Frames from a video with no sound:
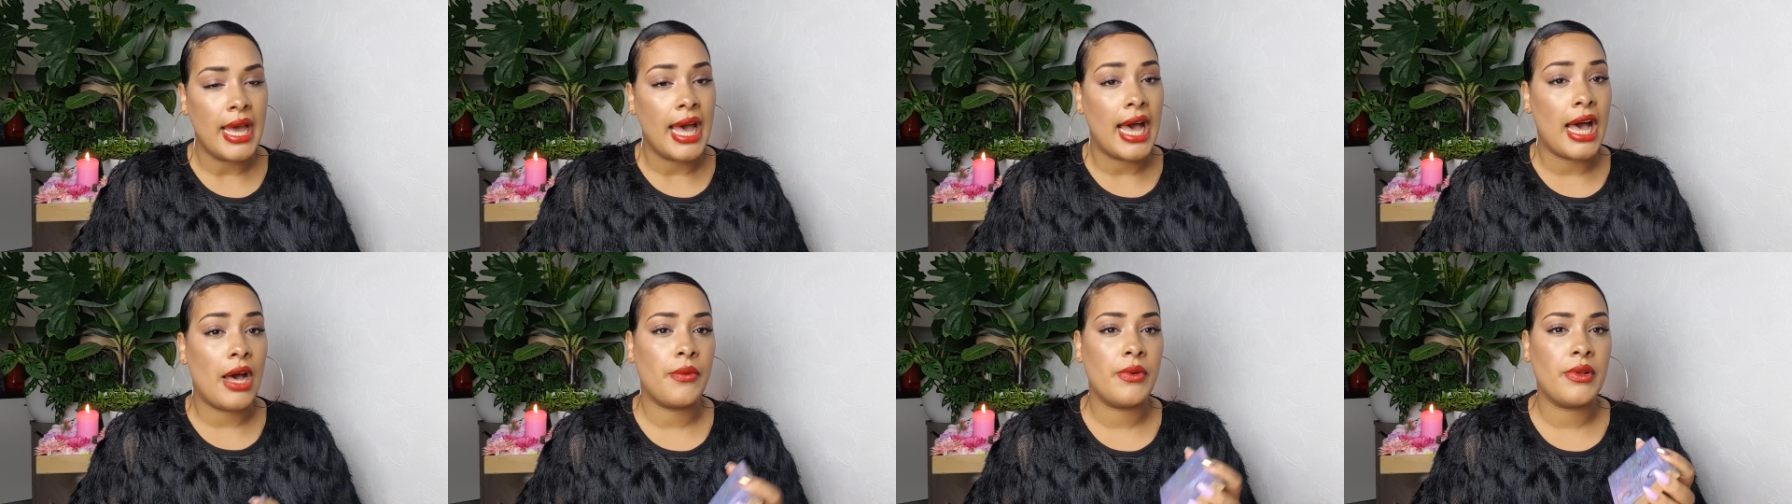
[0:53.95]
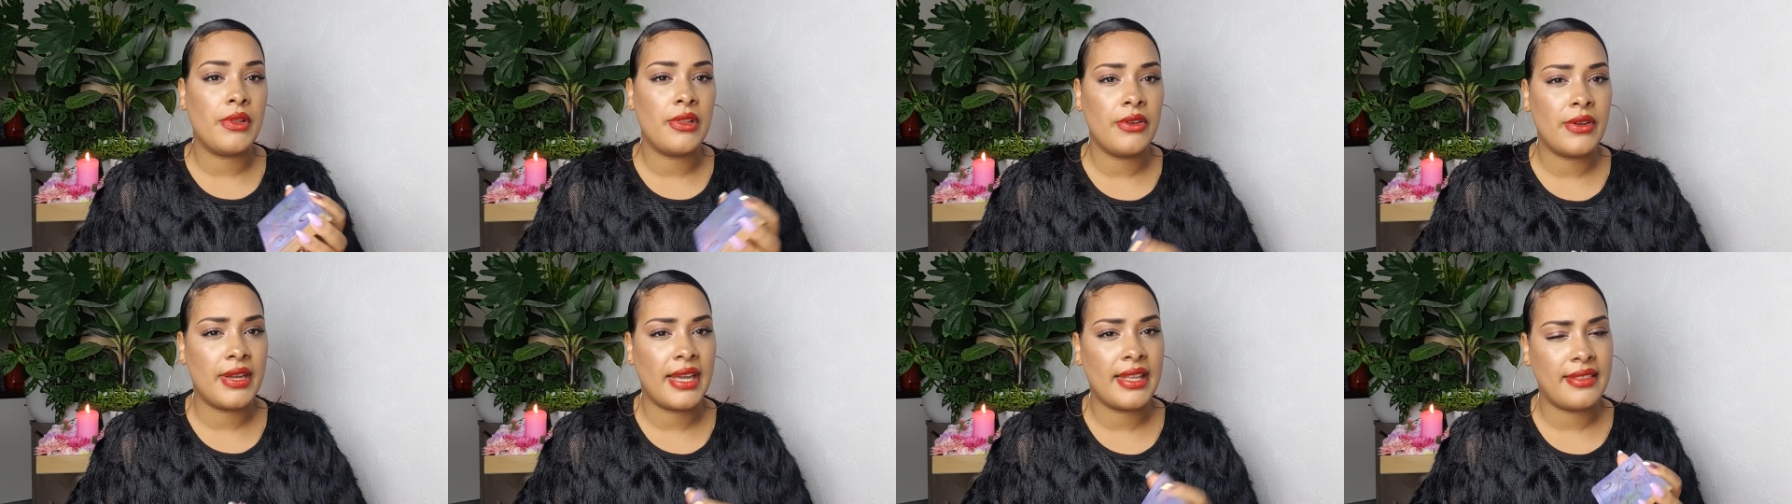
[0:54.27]
I will
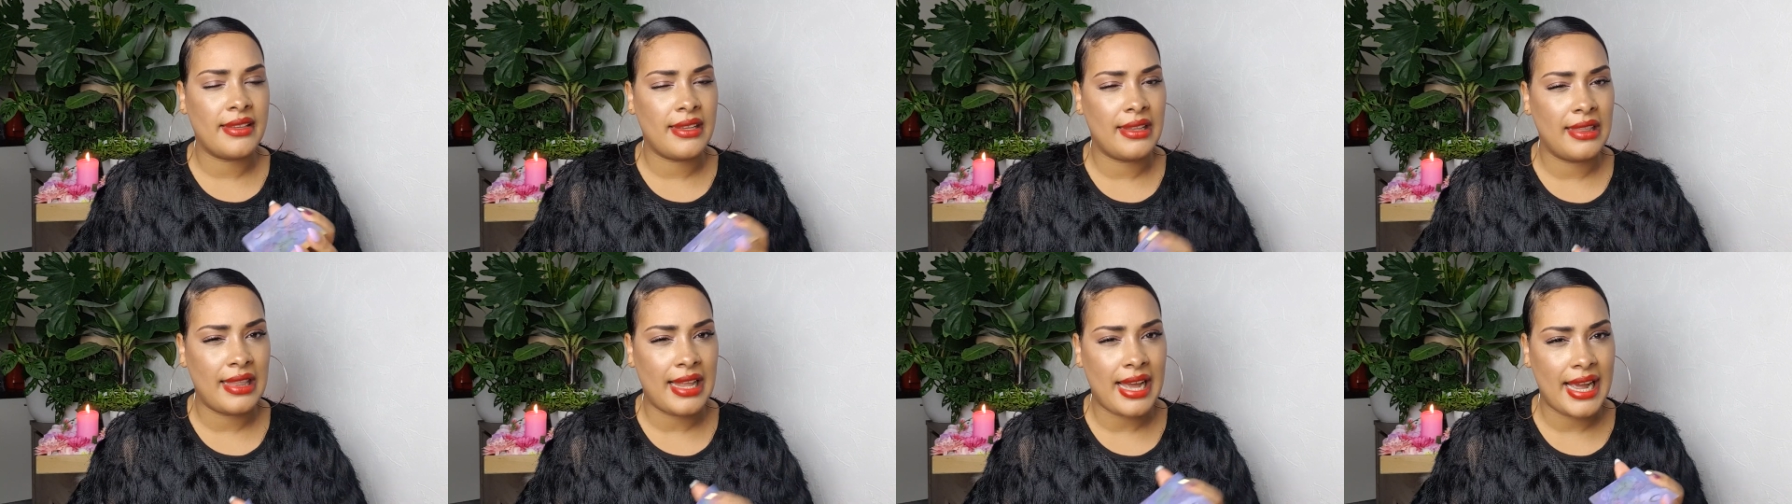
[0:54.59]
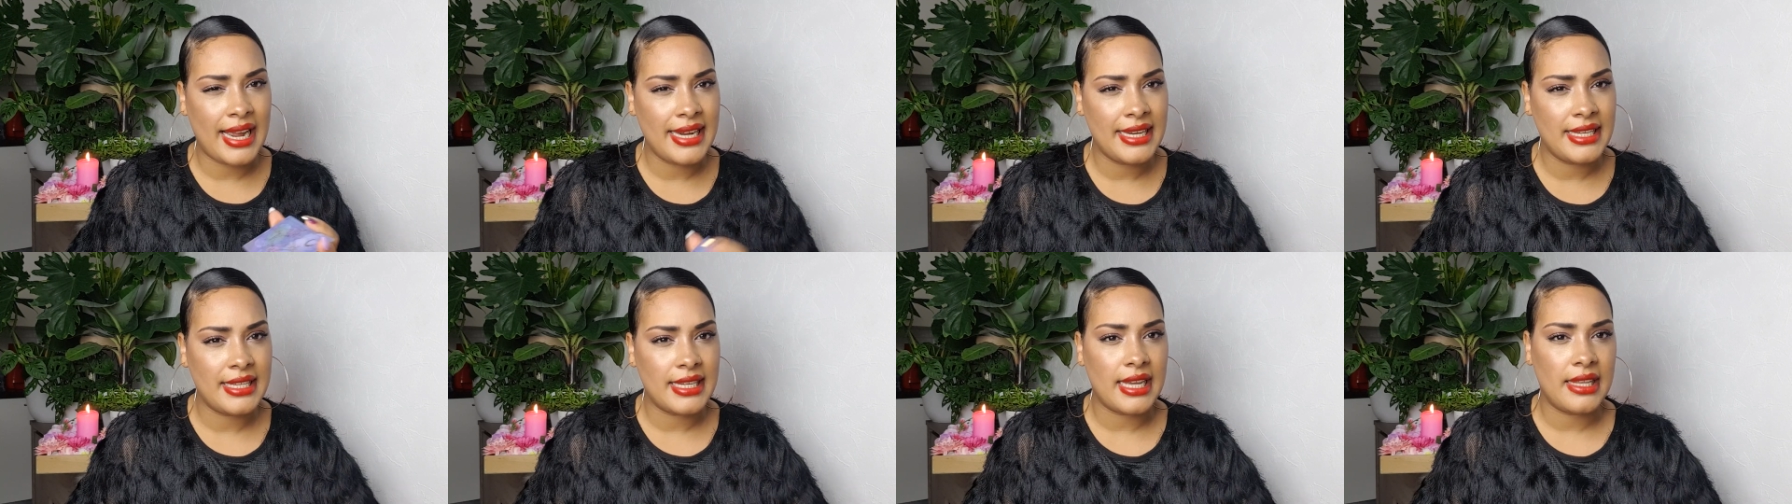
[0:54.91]
look at the
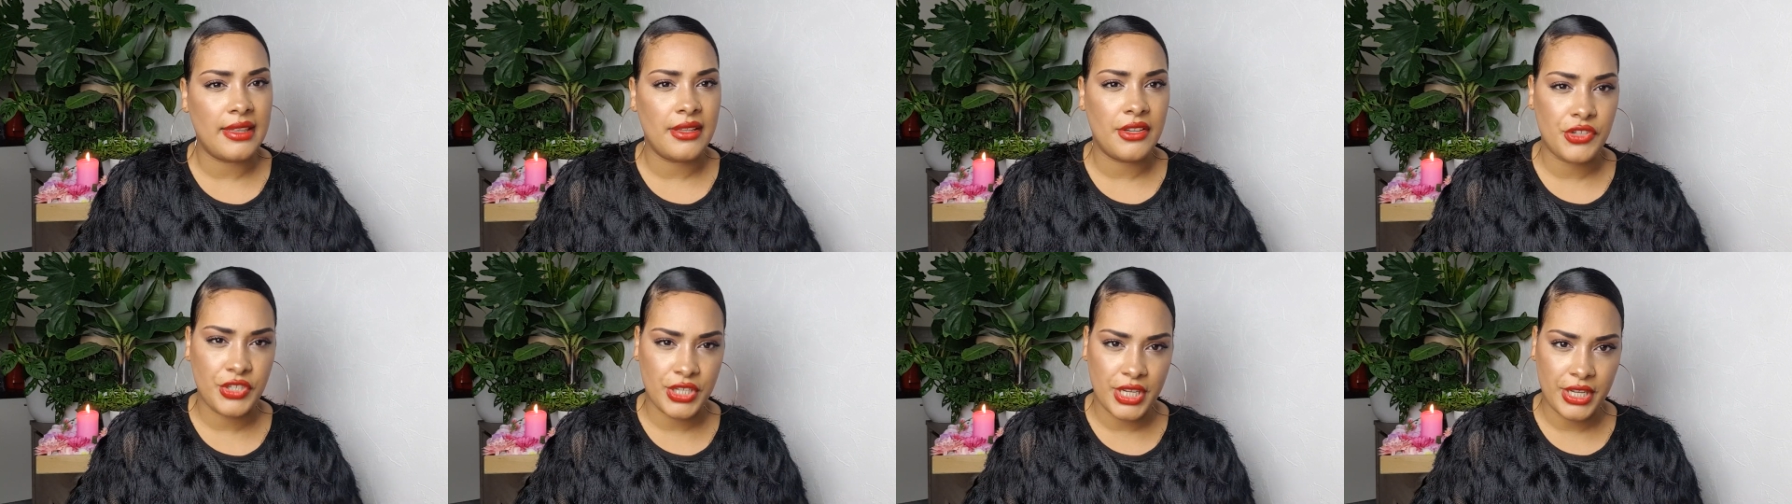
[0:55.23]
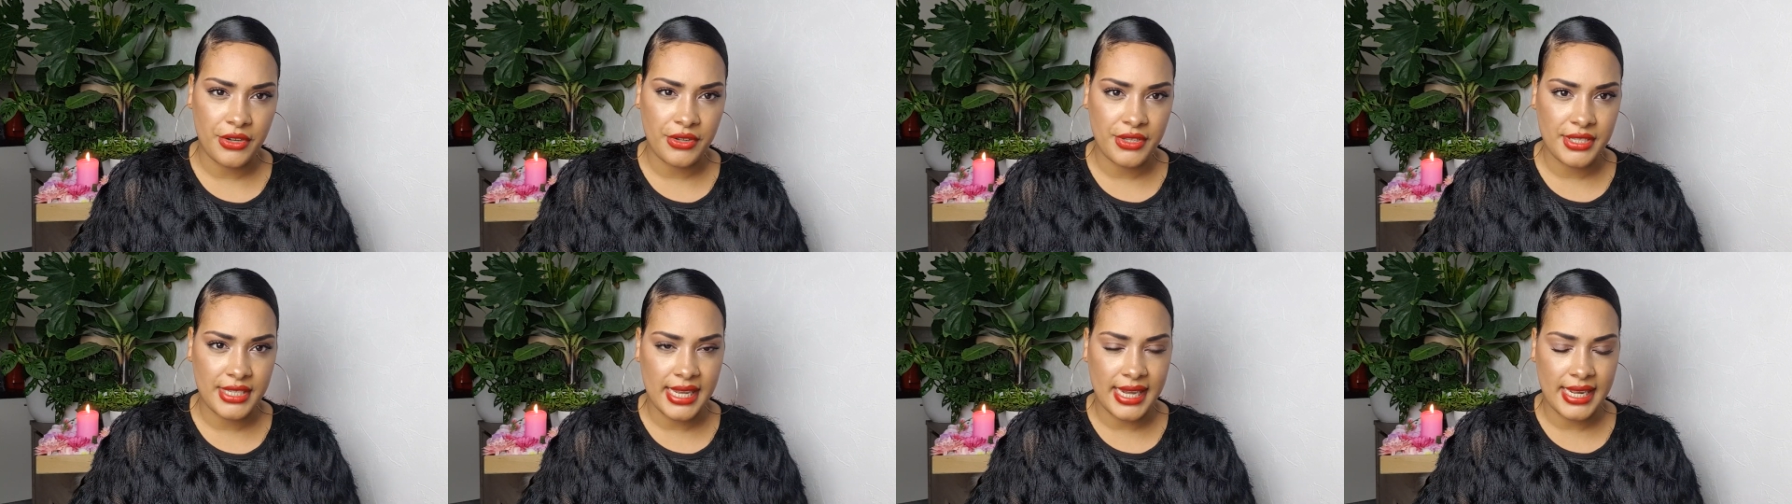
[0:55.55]
light and the
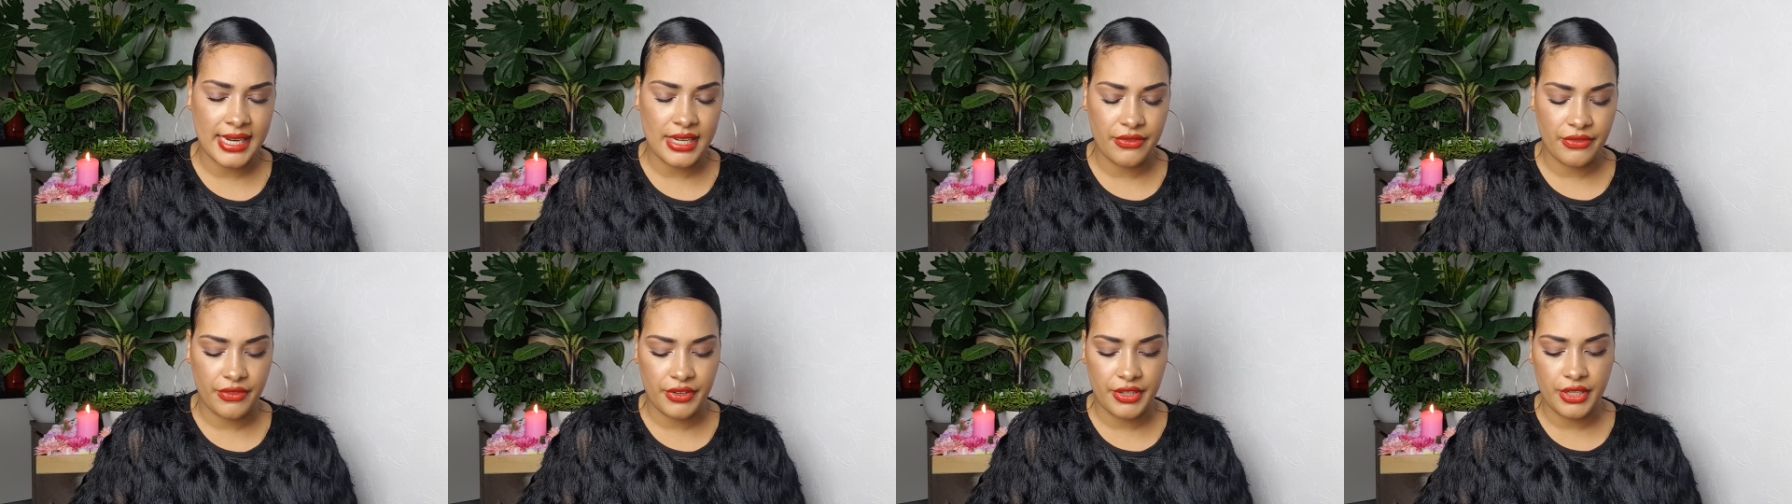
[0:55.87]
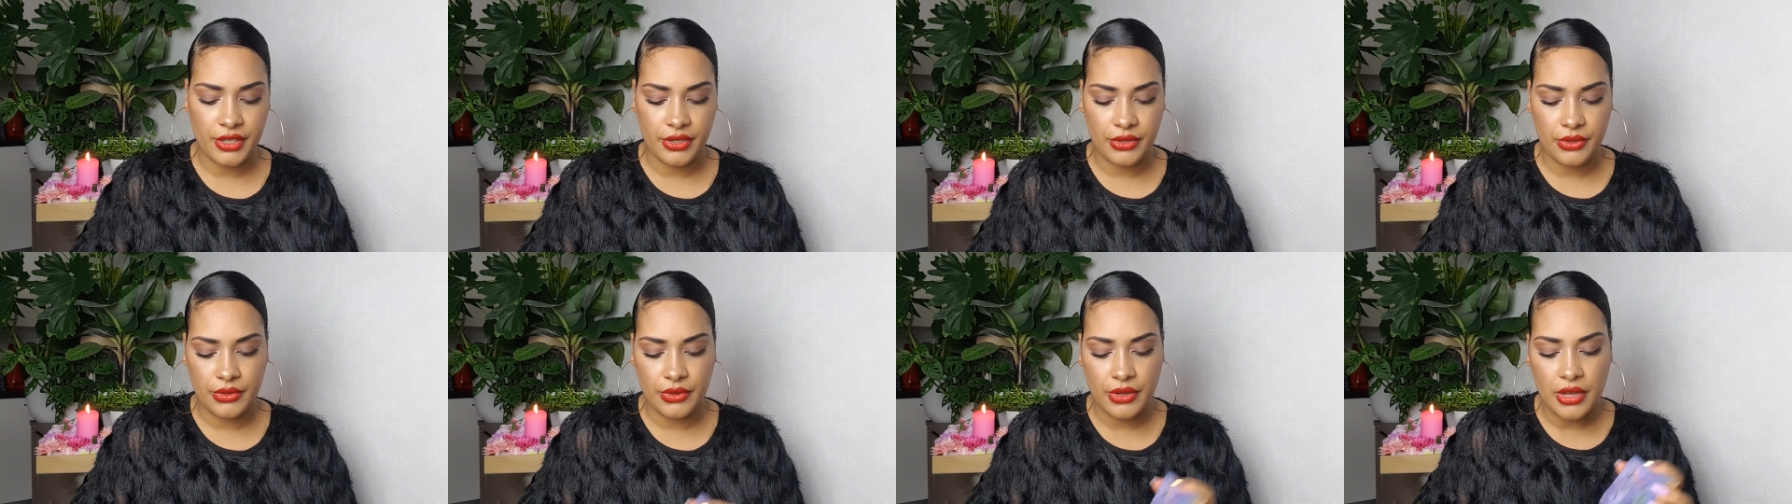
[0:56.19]
shadow side for
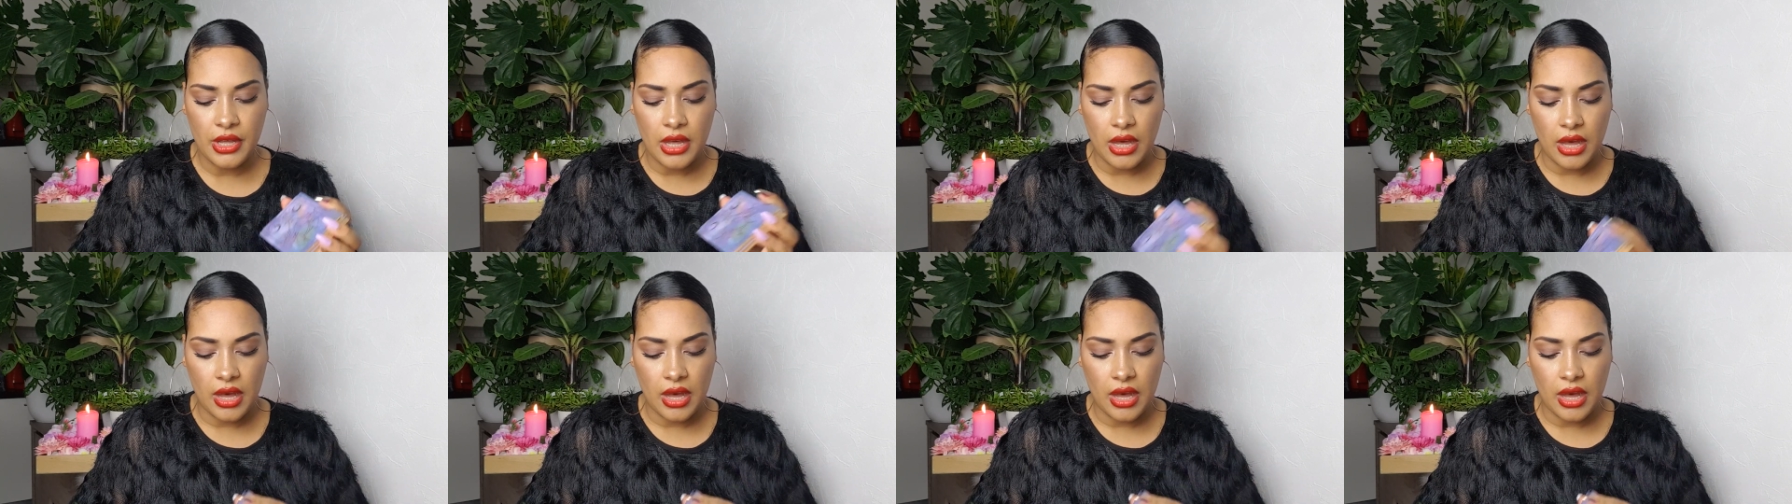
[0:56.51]
you